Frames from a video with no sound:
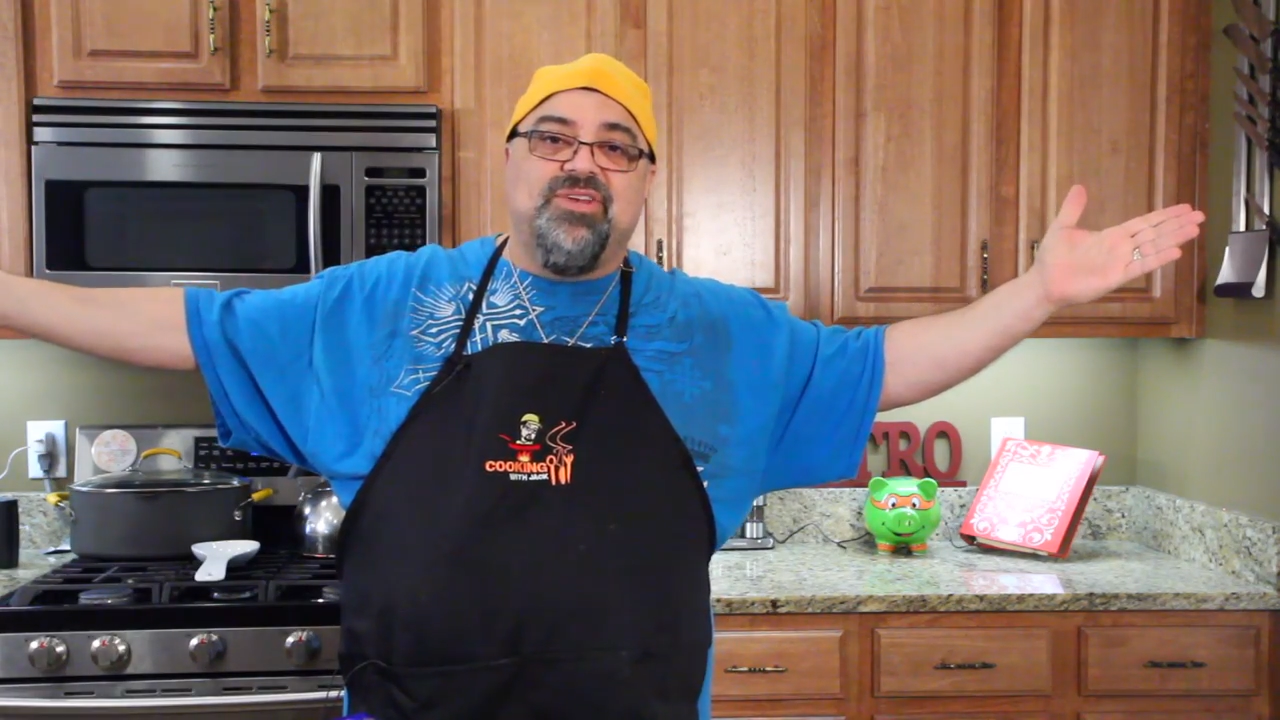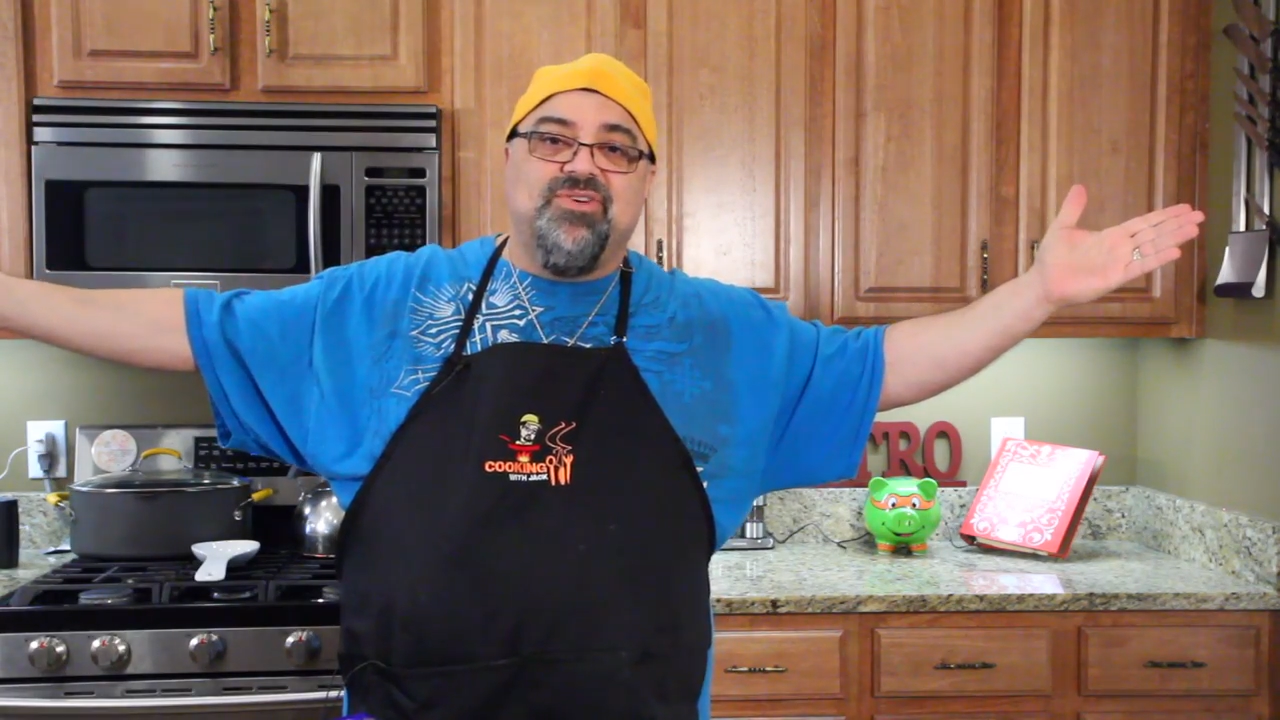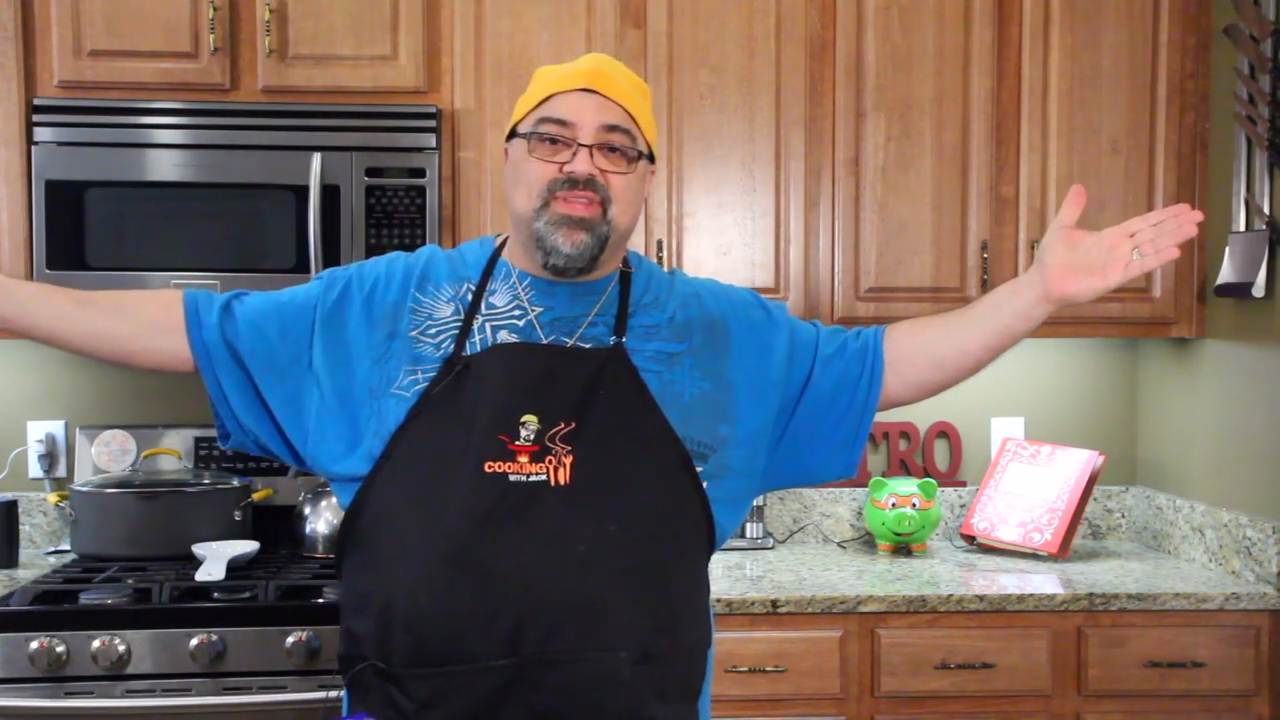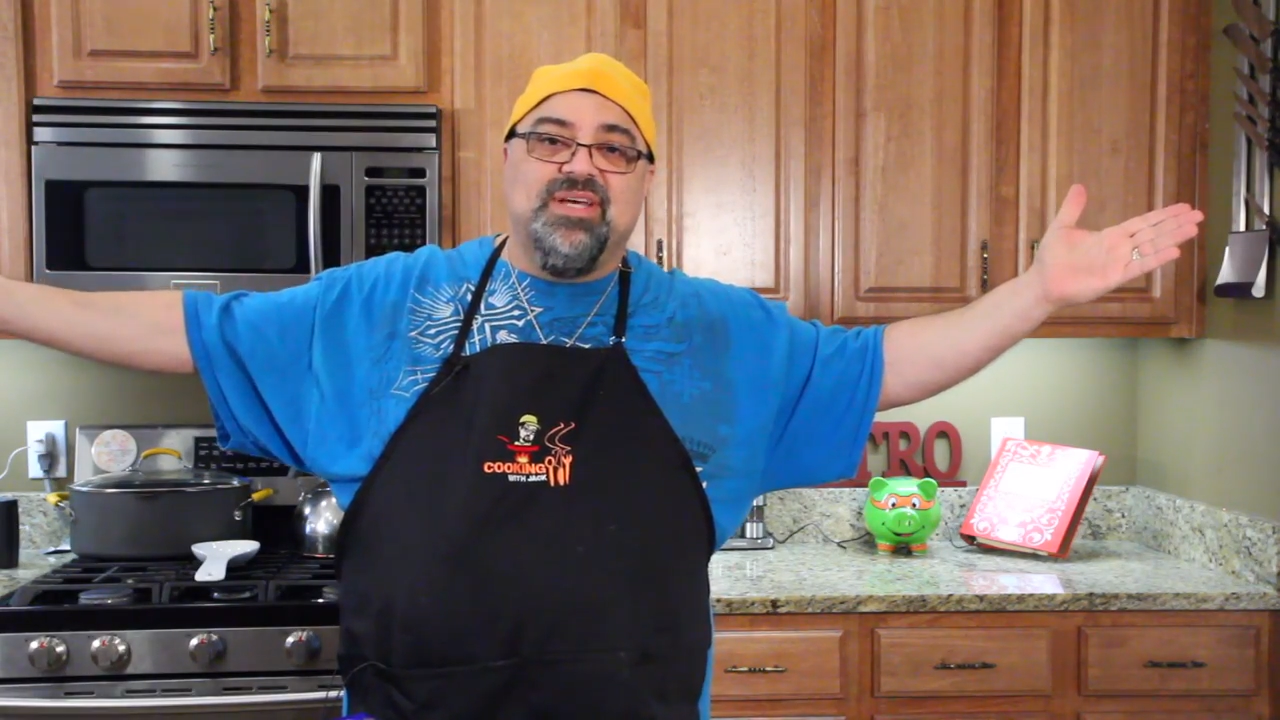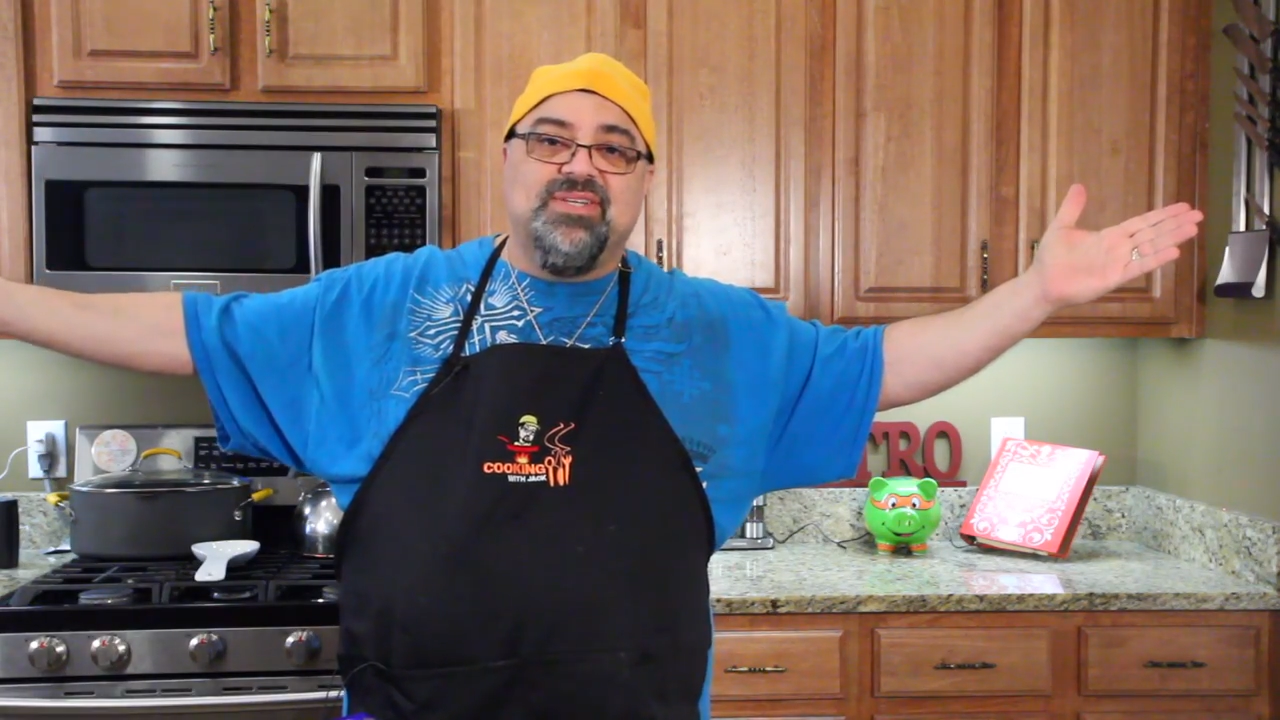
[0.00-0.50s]

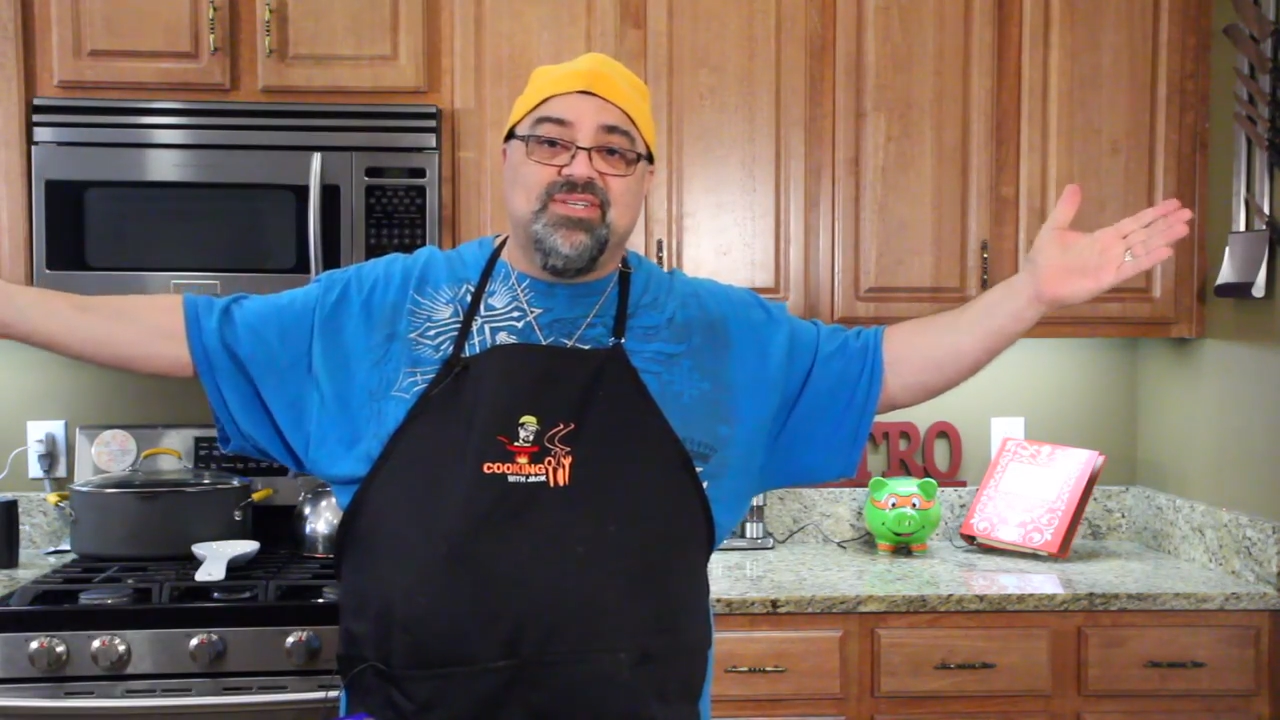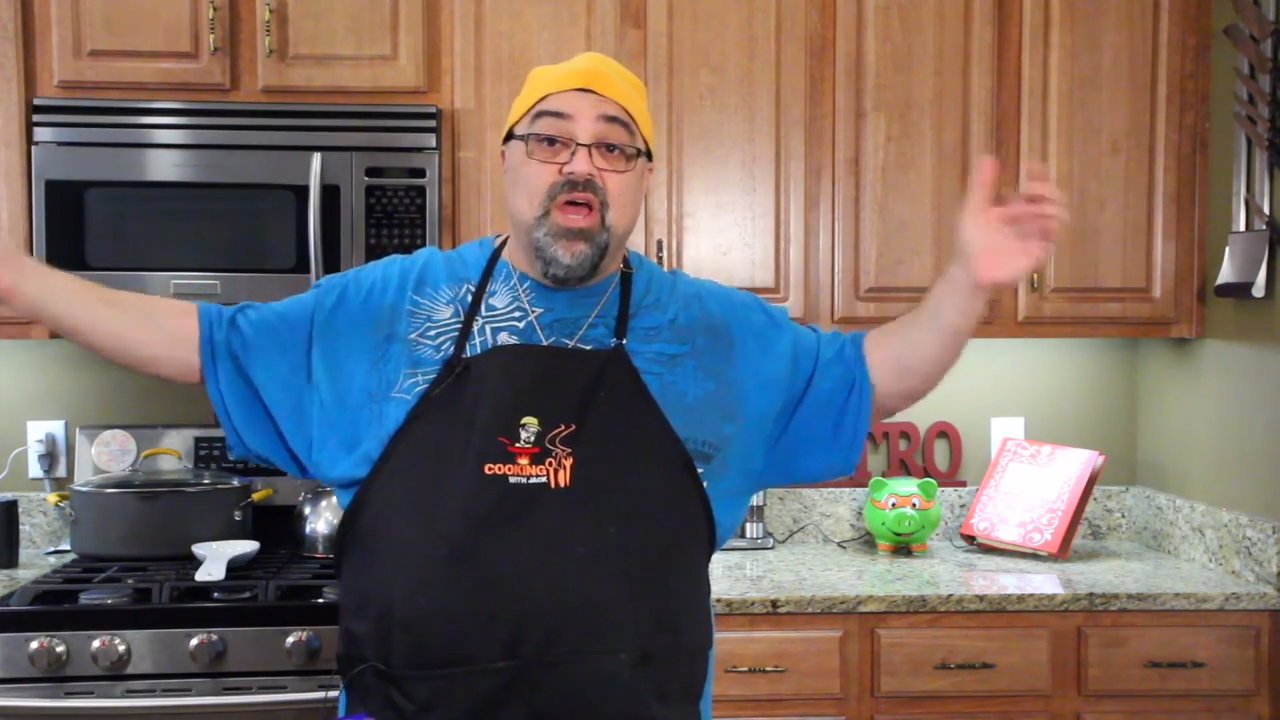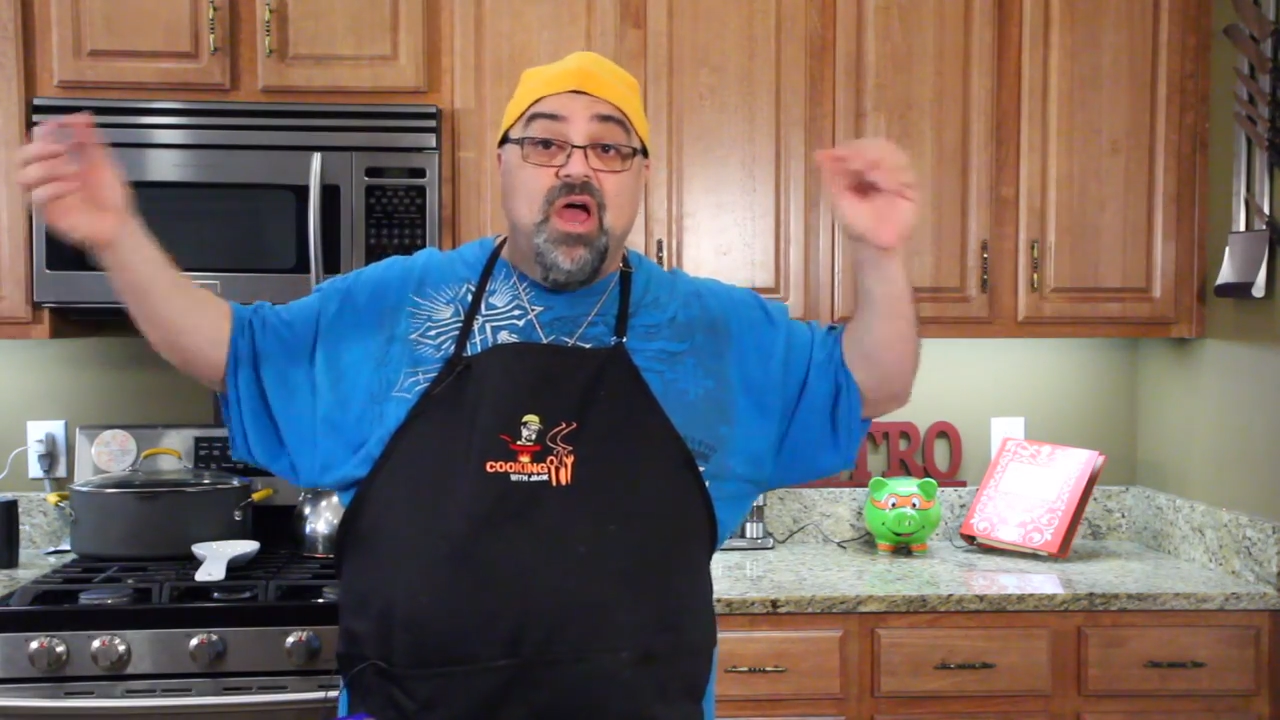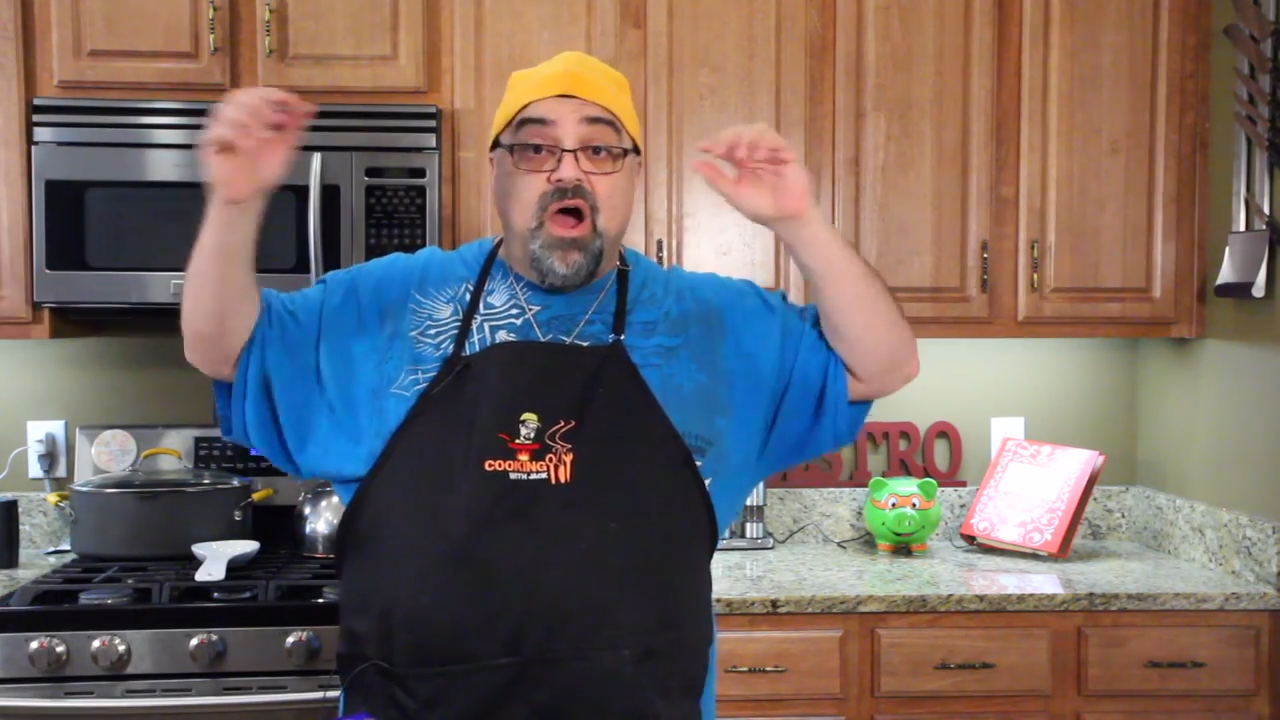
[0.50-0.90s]
do this?